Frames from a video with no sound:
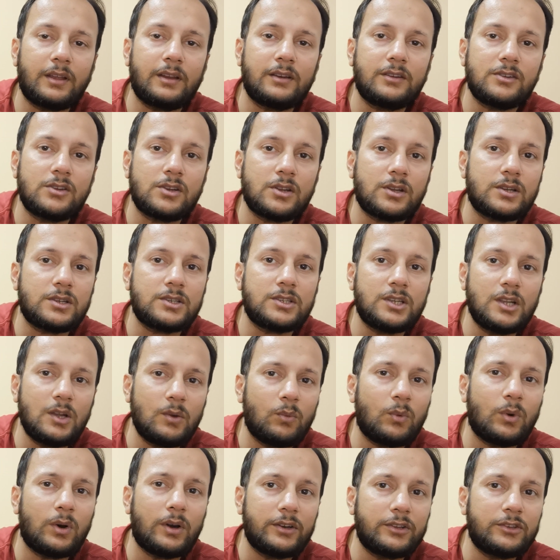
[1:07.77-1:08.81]
and she
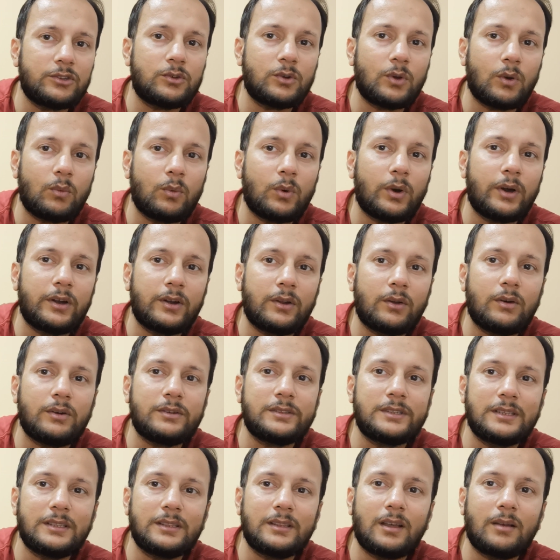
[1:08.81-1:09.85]
wants to avoid
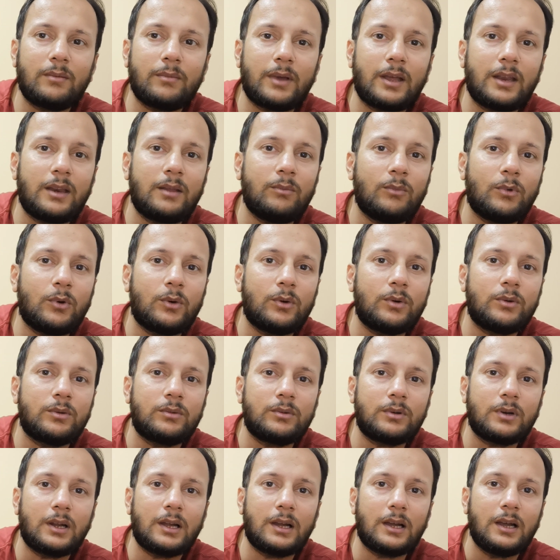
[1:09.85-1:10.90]
causing them any
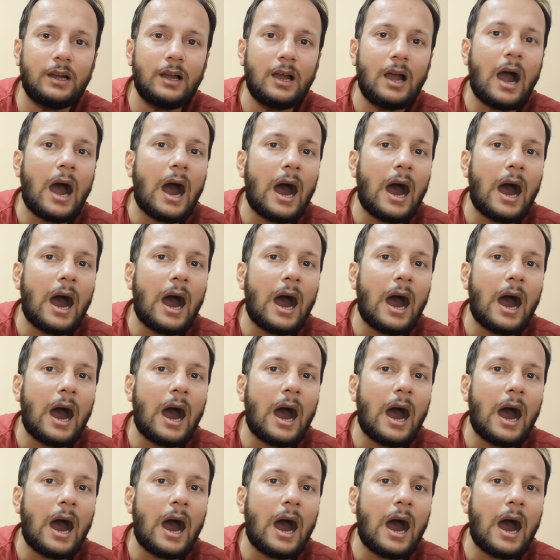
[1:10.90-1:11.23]
more